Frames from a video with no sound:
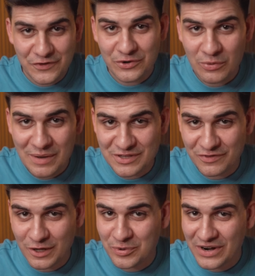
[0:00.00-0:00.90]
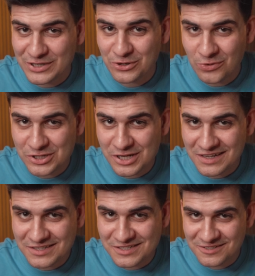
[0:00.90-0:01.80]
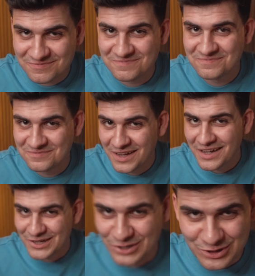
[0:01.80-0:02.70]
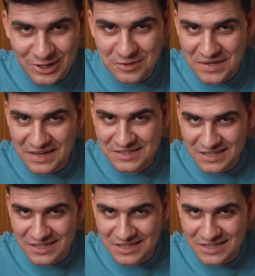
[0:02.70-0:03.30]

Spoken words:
If you're a web developer and you're watching this, you're gonna be